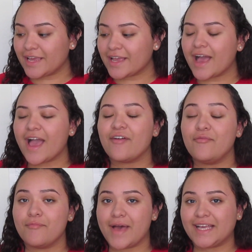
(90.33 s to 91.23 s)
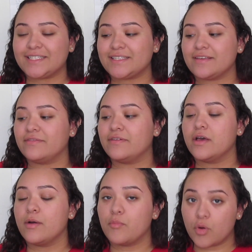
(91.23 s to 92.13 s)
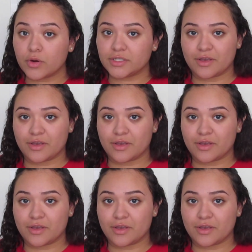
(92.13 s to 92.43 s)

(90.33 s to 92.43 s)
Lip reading: Like, I have massive pores